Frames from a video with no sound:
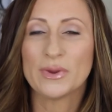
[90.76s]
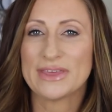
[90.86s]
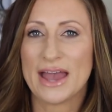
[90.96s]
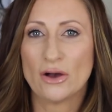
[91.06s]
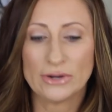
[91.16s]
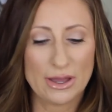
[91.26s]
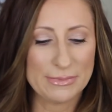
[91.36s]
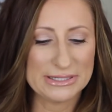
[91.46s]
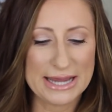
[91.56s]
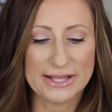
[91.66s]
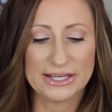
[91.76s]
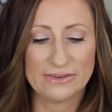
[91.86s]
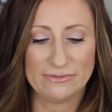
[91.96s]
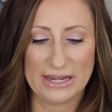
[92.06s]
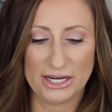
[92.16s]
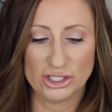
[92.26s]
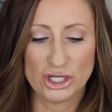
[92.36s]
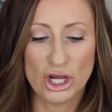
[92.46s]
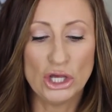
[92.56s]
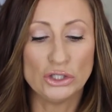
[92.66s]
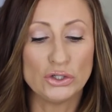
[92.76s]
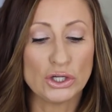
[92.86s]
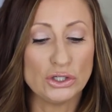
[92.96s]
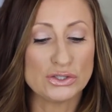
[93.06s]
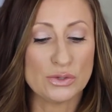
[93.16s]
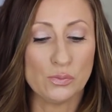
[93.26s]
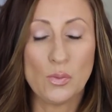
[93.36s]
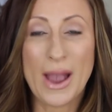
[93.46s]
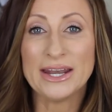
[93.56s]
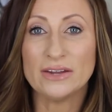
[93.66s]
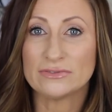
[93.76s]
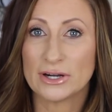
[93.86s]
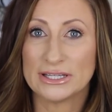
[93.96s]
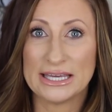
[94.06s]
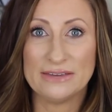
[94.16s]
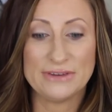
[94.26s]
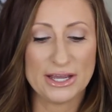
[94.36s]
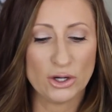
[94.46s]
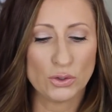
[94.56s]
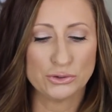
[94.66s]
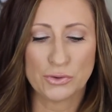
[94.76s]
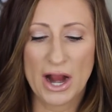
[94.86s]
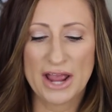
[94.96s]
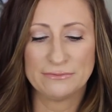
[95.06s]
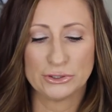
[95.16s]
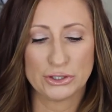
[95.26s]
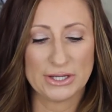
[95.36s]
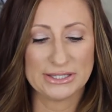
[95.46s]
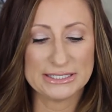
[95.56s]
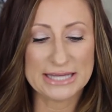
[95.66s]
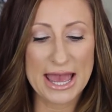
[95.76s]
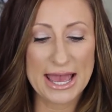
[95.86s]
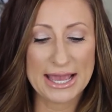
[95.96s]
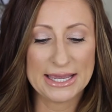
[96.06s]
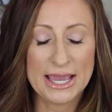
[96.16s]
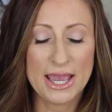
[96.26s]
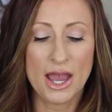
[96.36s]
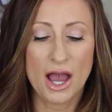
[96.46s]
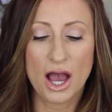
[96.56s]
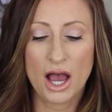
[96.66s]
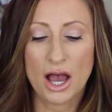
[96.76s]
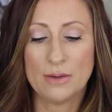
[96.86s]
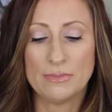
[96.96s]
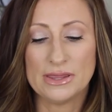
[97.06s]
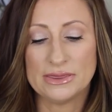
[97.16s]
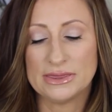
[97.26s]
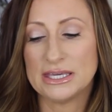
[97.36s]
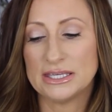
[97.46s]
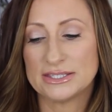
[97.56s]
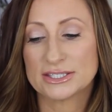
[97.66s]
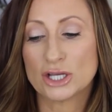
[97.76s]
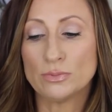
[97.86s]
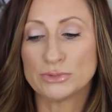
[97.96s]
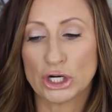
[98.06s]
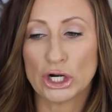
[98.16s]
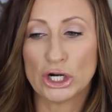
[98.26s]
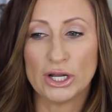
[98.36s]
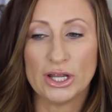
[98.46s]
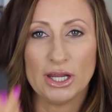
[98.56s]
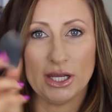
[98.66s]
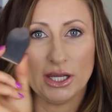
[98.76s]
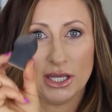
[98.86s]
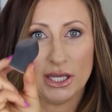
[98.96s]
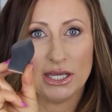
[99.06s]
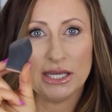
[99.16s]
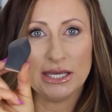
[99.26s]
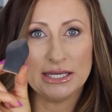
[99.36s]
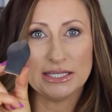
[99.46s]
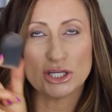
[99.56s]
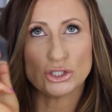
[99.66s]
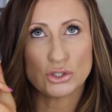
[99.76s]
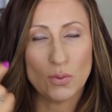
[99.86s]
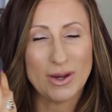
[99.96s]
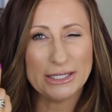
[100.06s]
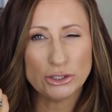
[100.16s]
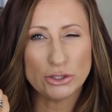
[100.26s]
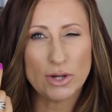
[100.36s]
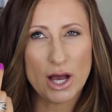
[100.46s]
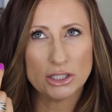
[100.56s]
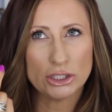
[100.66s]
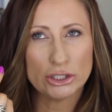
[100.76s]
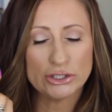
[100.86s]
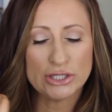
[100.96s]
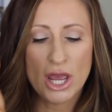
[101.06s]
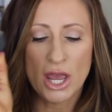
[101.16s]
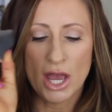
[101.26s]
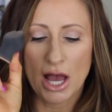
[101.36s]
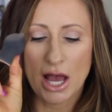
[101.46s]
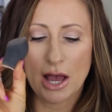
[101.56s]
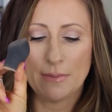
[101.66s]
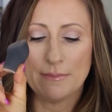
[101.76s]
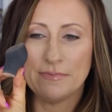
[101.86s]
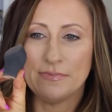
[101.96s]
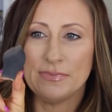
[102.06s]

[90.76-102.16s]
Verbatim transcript: without a metallic finish. You can use it wet for in the evening or dry for during the day. Um, the Sculptor is $22. Um,